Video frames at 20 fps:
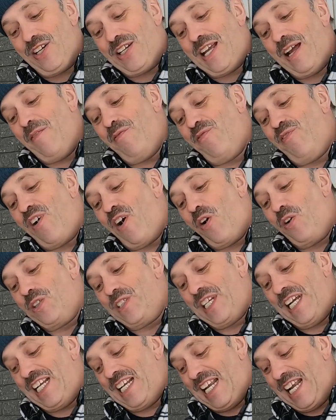campfire
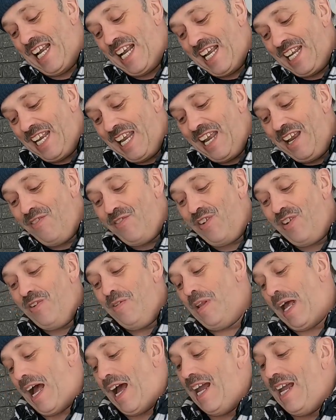tent, and
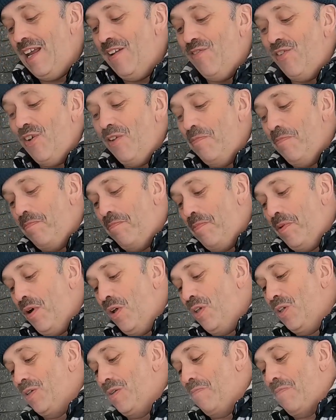I even
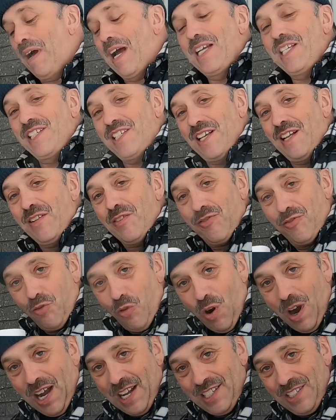built myself
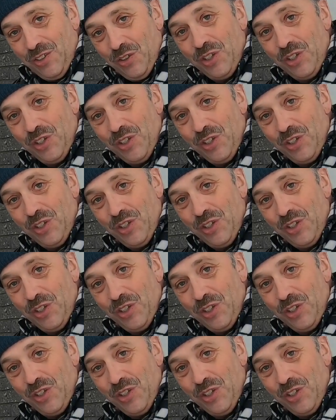one.